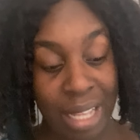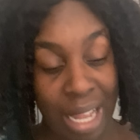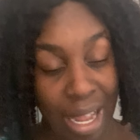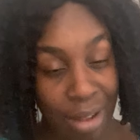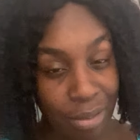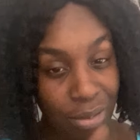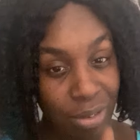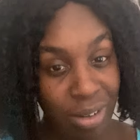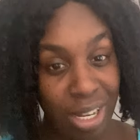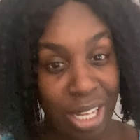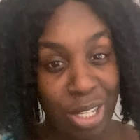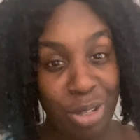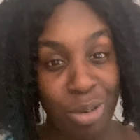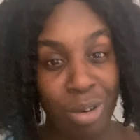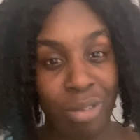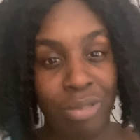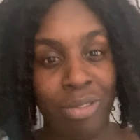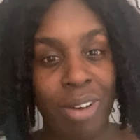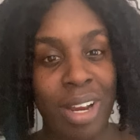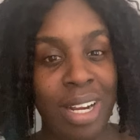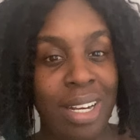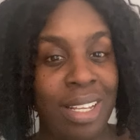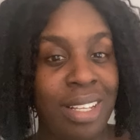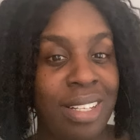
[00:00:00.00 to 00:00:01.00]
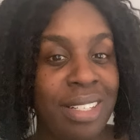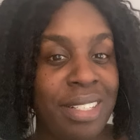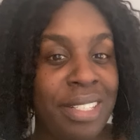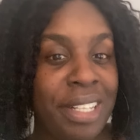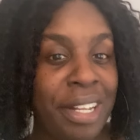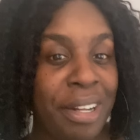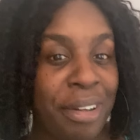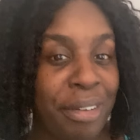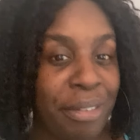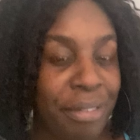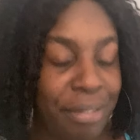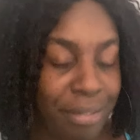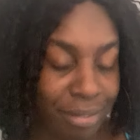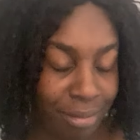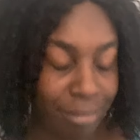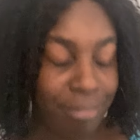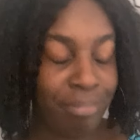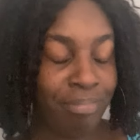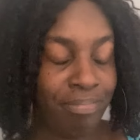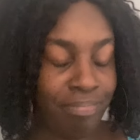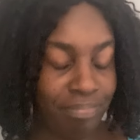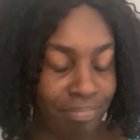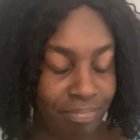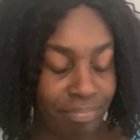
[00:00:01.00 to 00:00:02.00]
I feel like you're afraid of yourself.
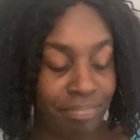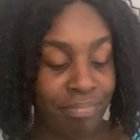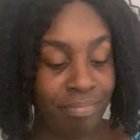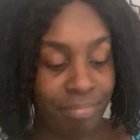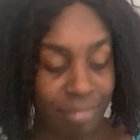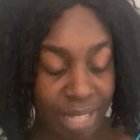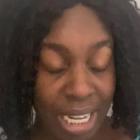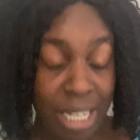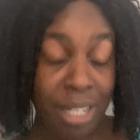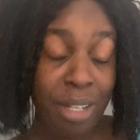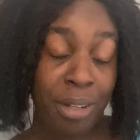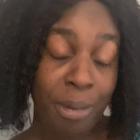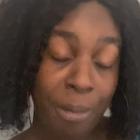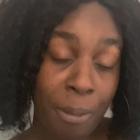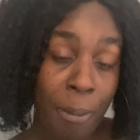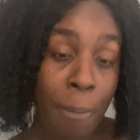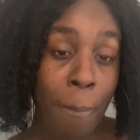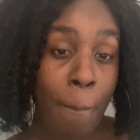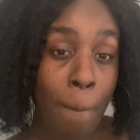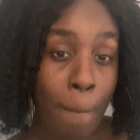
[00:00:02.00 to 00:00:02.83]
I do.